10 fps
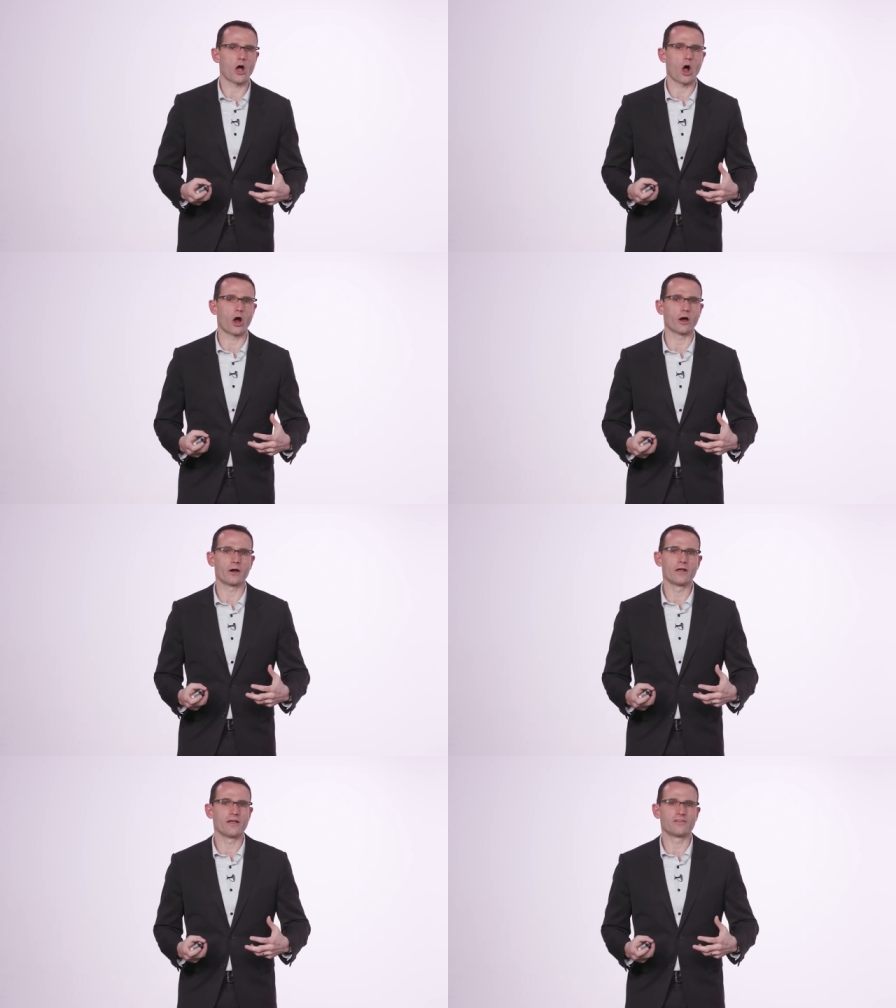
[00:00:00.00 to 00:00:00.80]

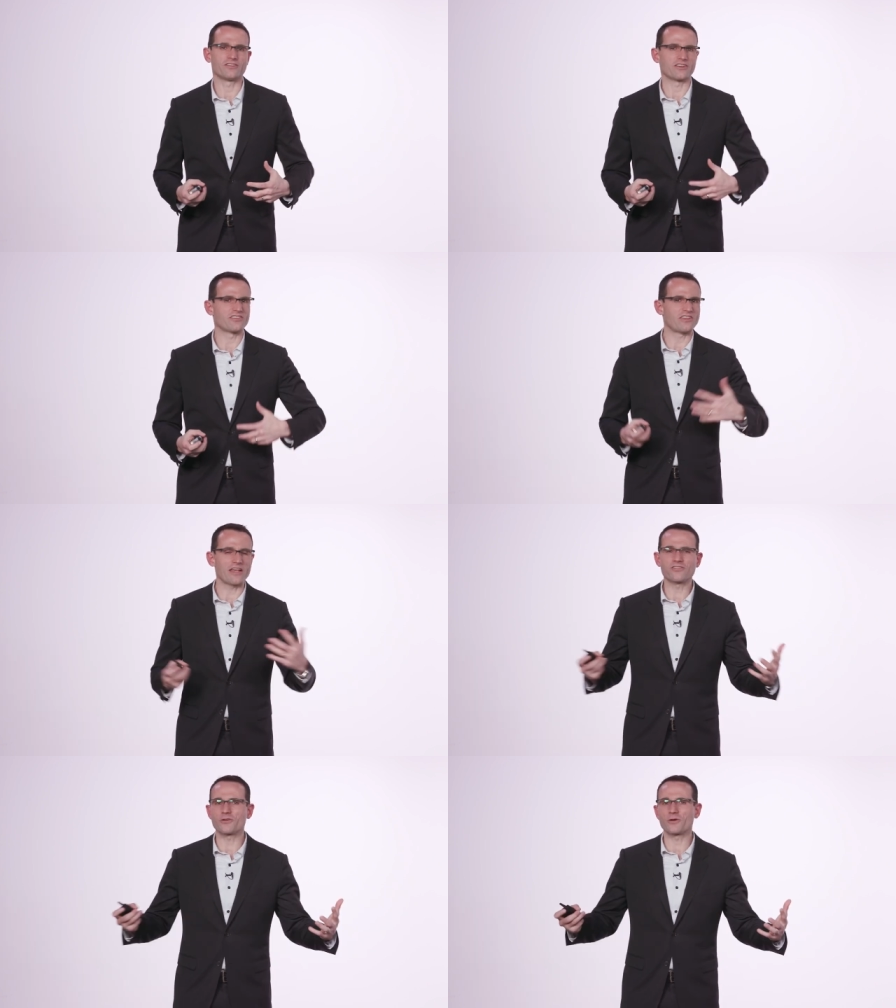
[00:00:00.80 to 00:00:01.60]
are
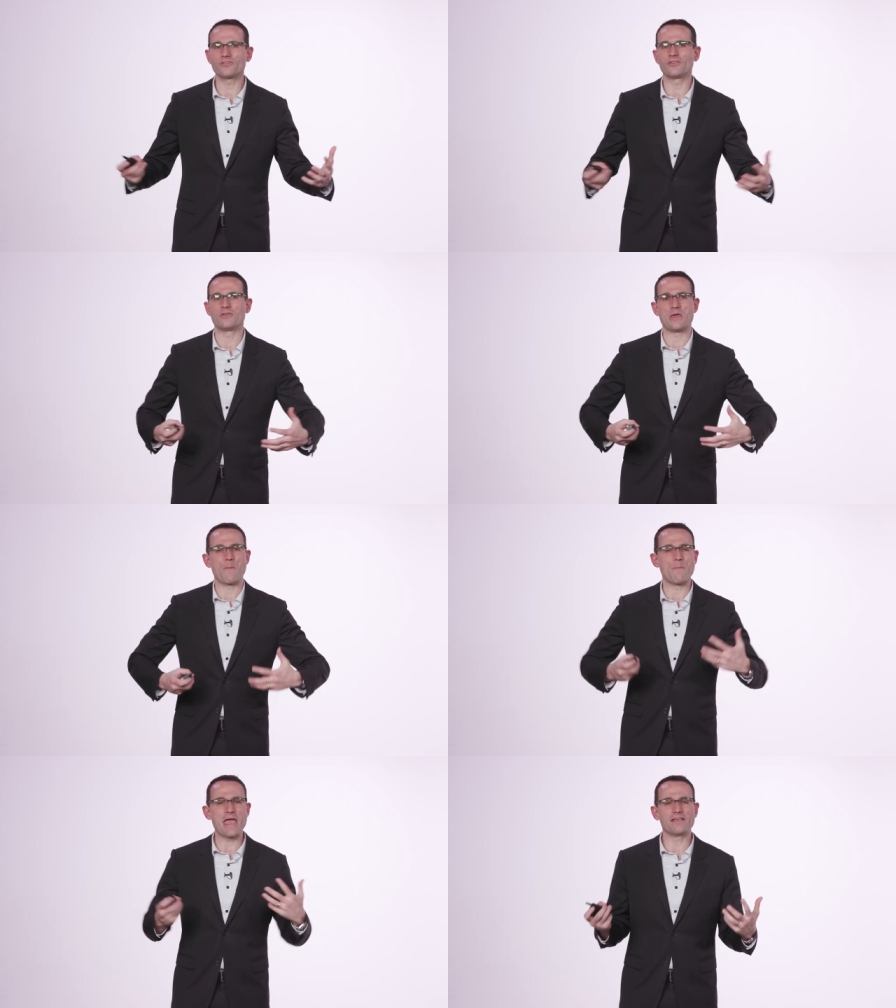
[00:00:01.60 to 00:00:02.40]
successor to the
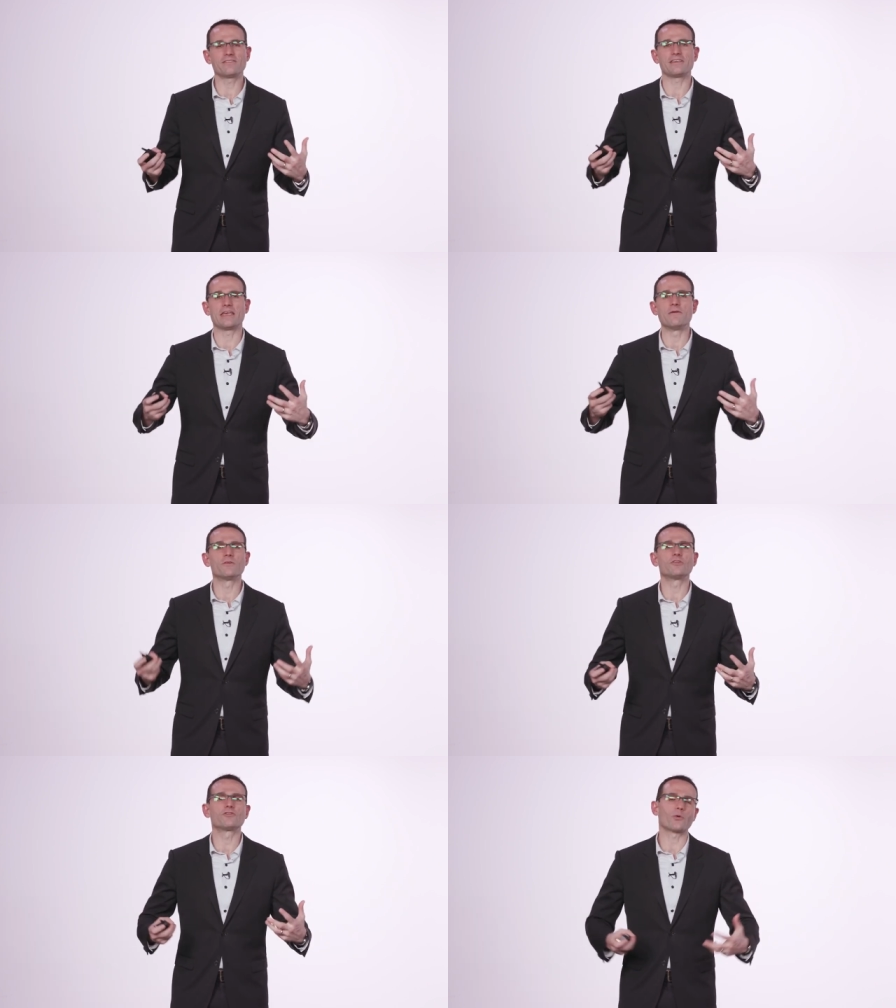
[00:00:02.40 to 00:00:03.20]
amazing
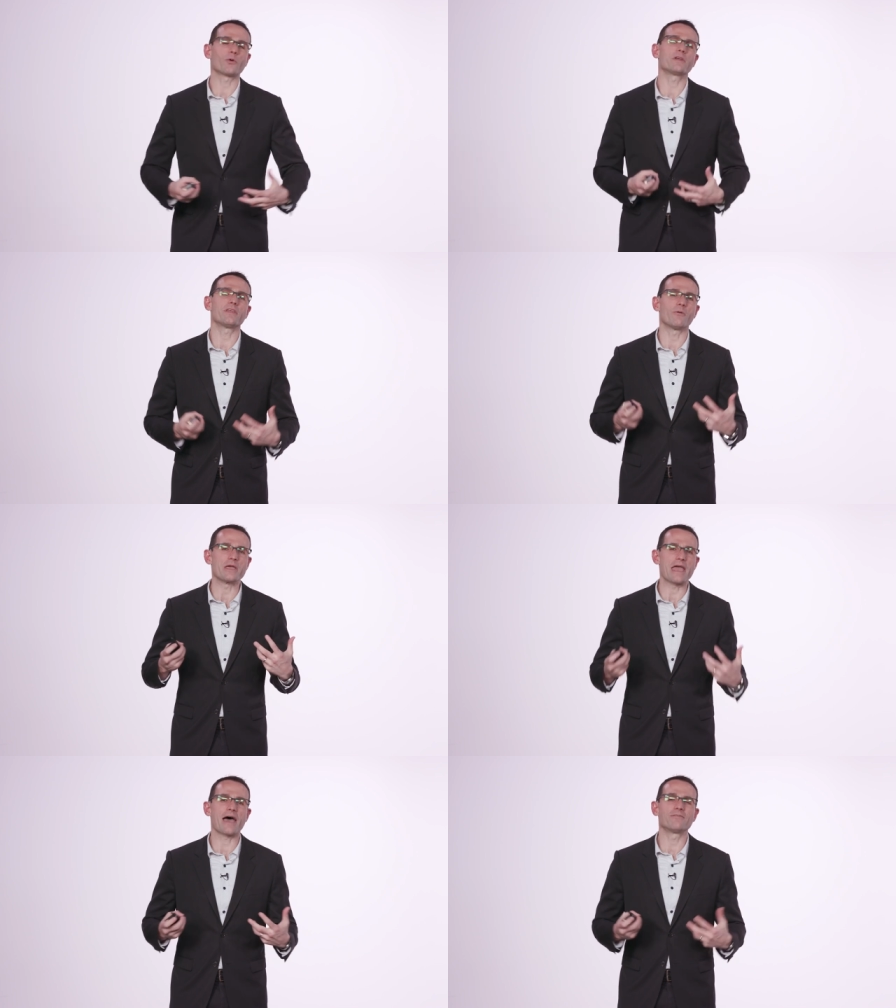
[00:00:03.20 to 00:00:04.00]
inventory that
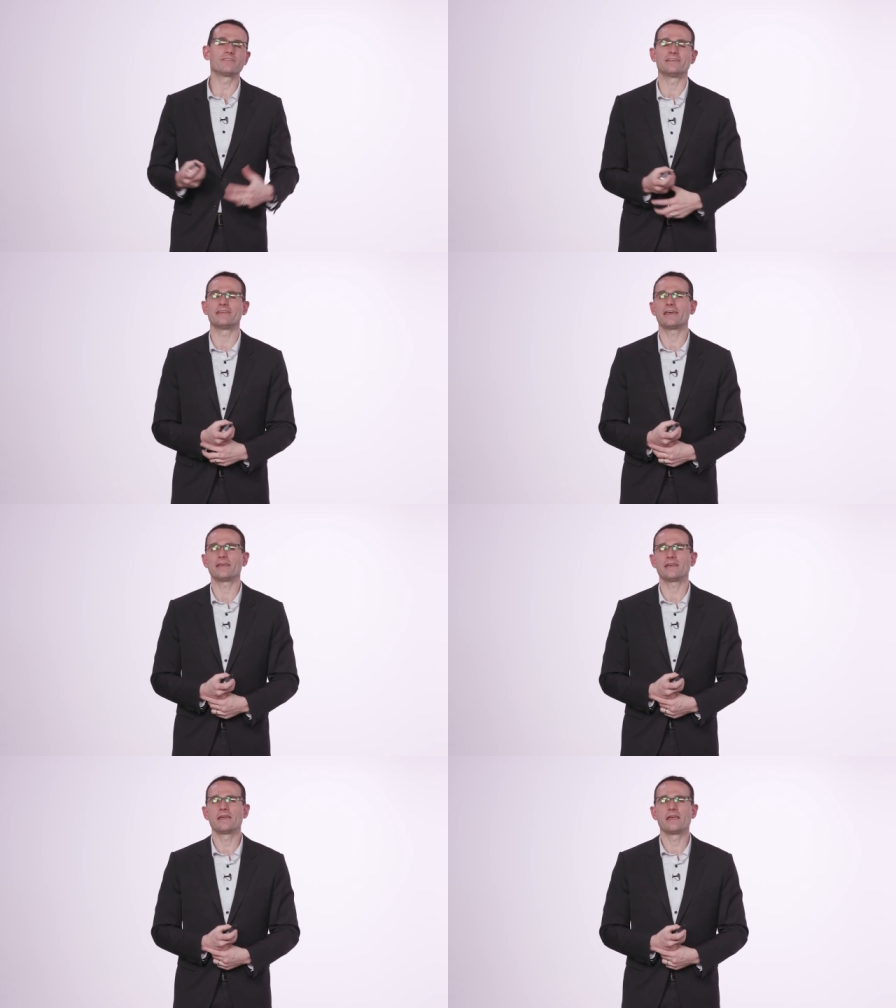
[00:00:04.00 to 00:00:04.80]
we have
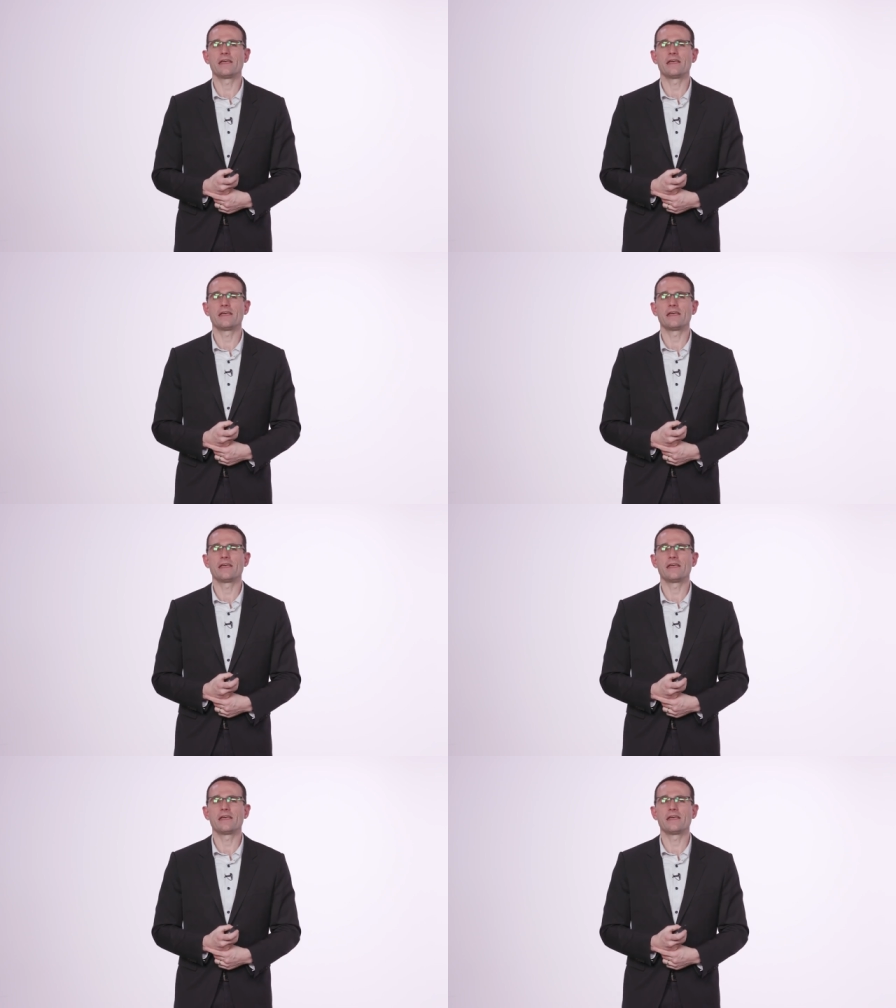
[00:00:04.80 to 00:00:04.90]
today